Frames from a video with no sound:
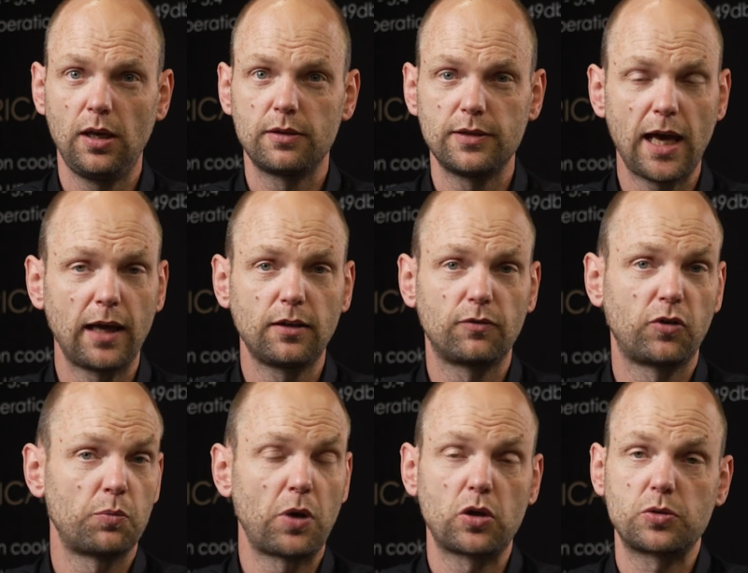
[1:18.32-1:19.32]
That,
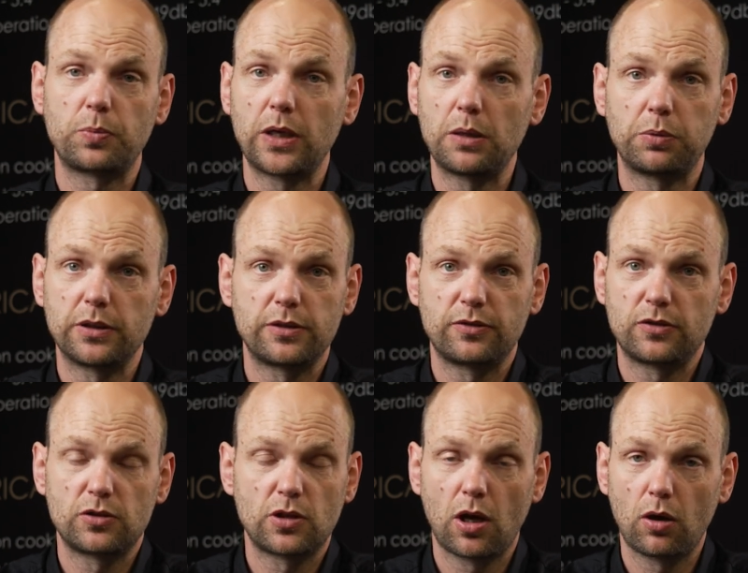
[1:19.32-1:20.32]
for most people, is
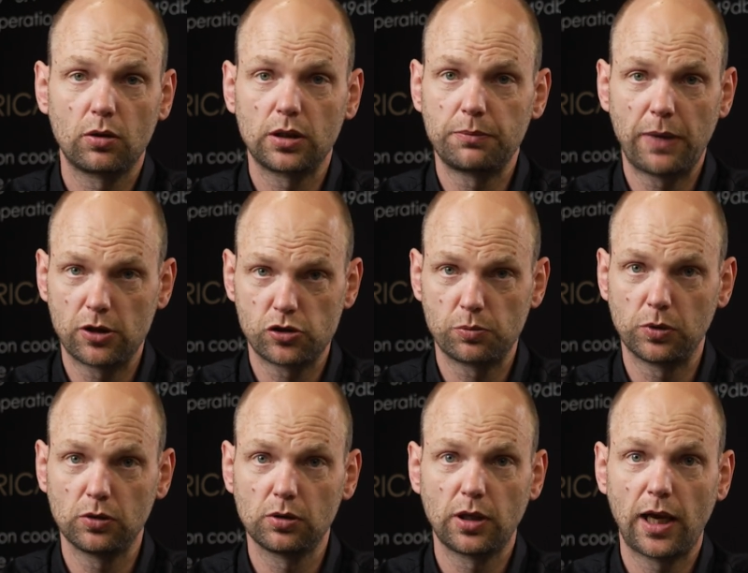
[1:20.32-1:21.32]
totally
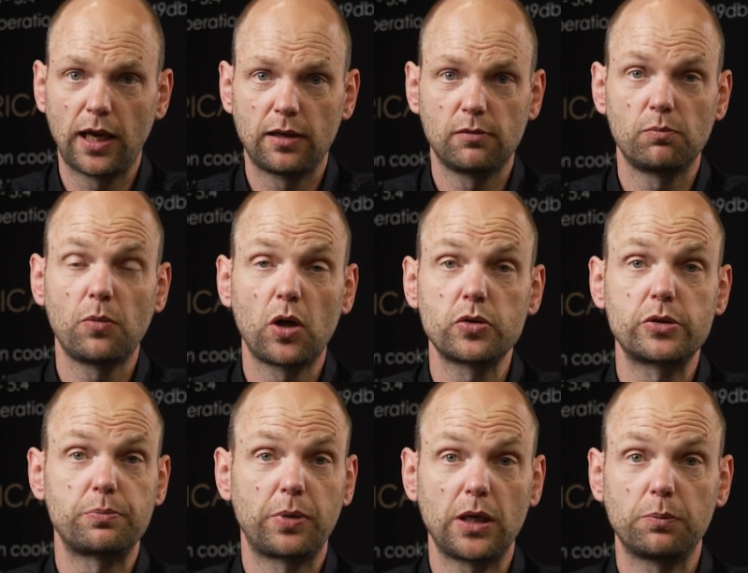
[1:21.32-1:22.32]
manageable, and
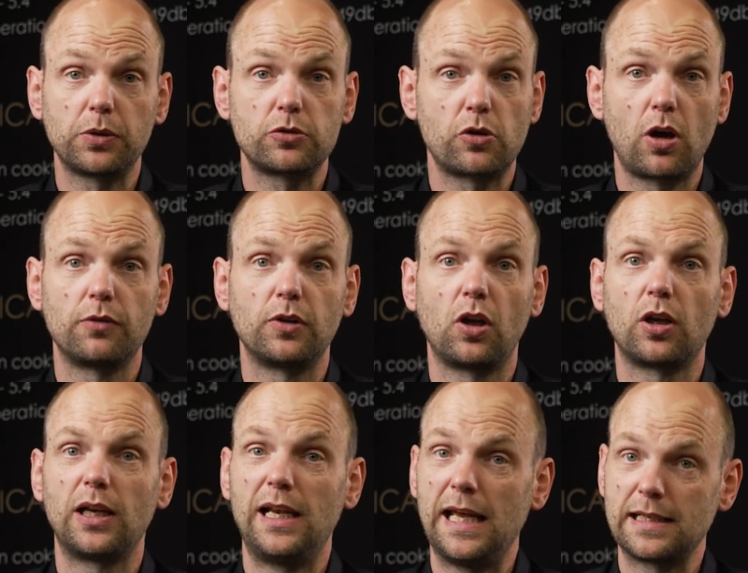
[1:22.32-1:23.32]
most people drive a
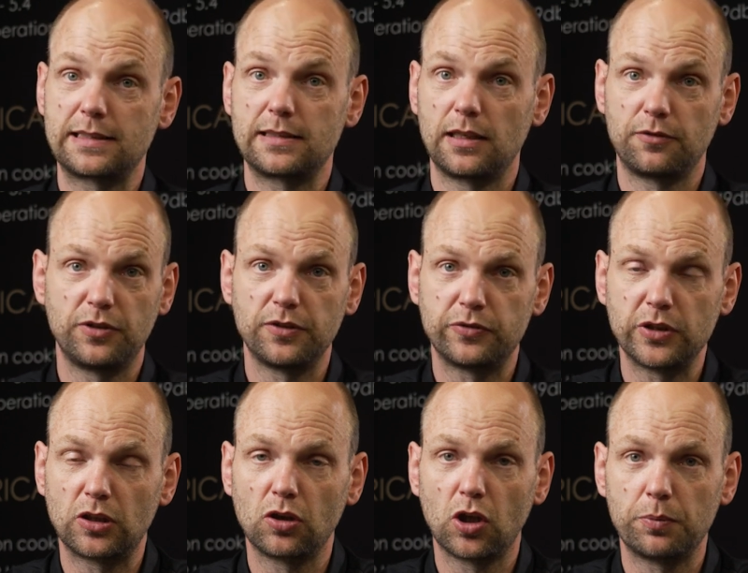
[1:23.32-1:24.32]
lot less than
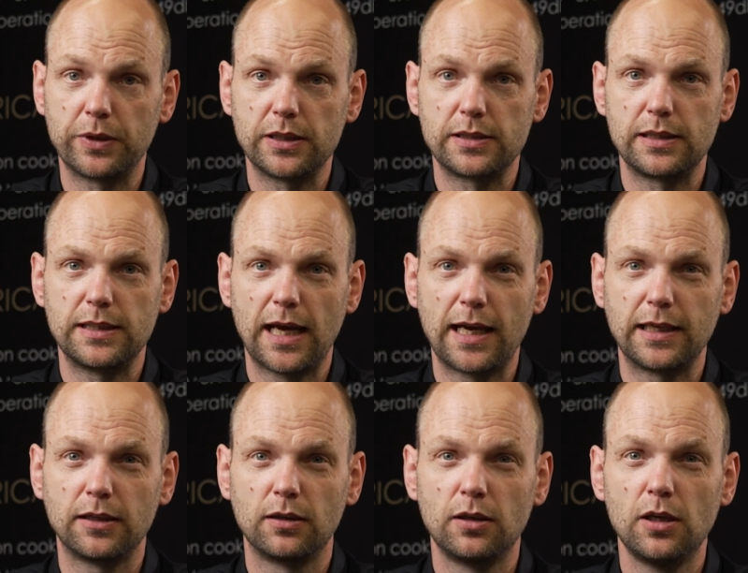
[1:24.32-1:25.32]
50 kilometers a
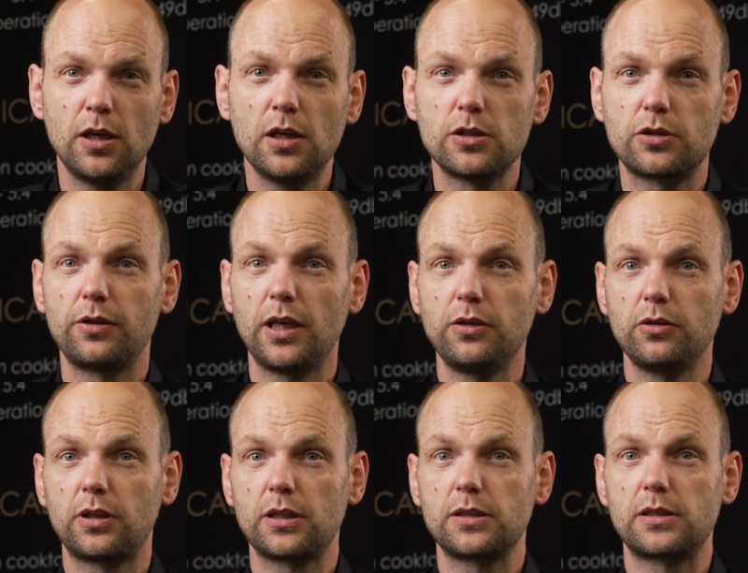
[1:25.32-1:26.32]
day. So there
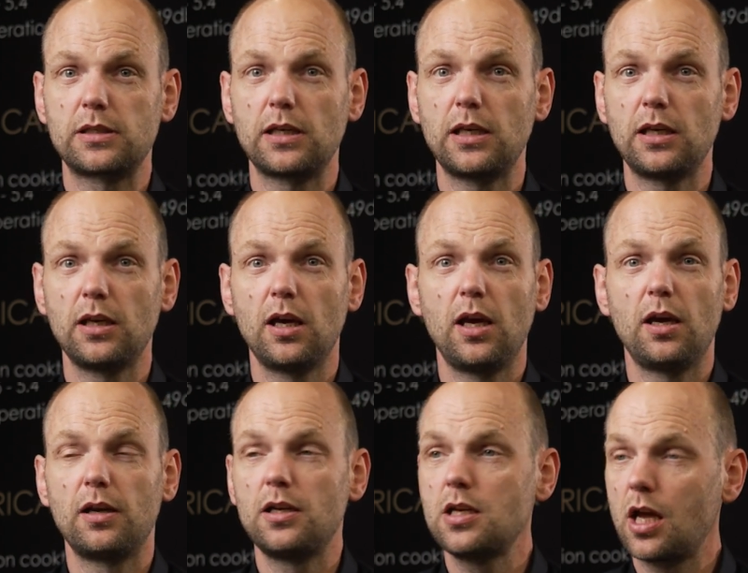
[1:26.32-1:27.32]
you can see
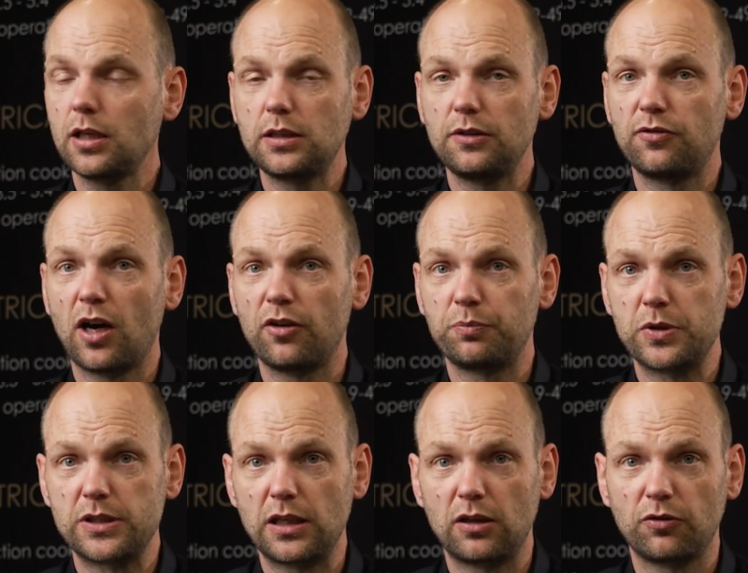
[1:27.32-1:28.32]

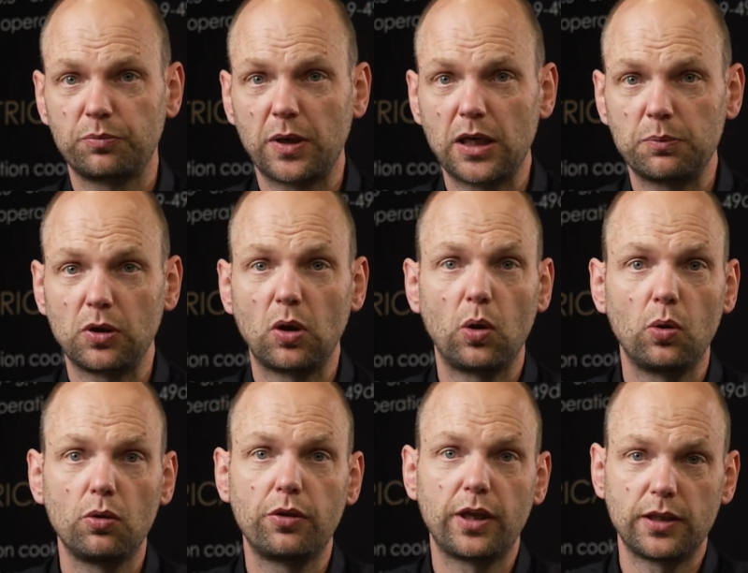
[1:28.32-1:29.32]
95% of people,
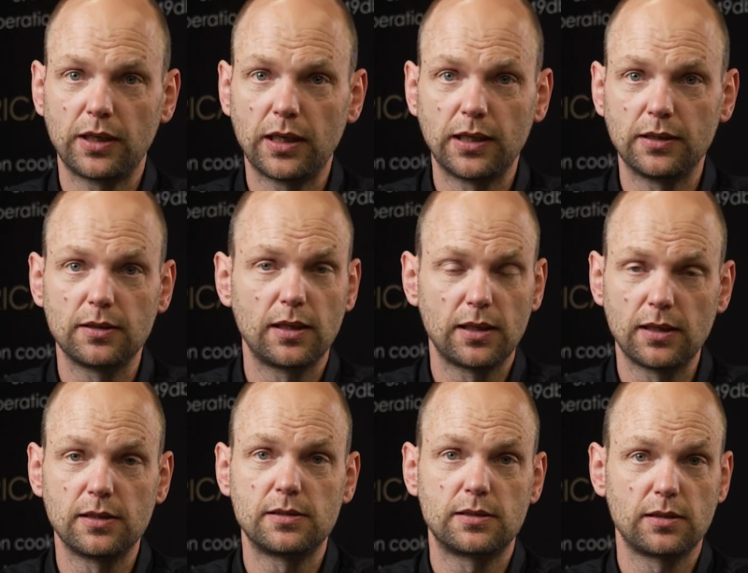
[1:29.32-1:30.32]
all they need
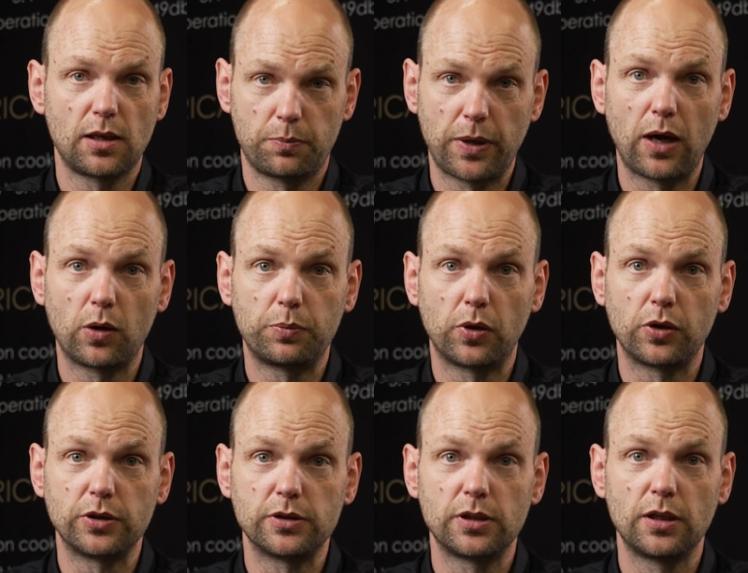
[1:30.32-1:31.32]
is a power
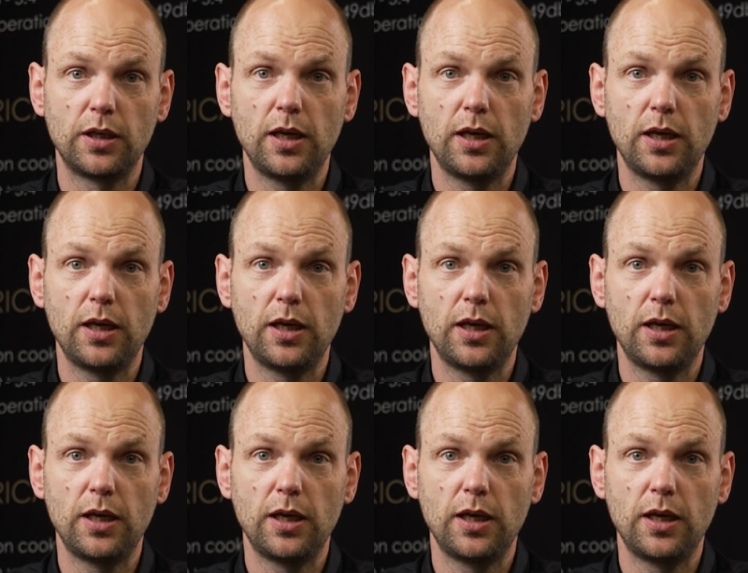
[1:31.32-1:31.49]
point.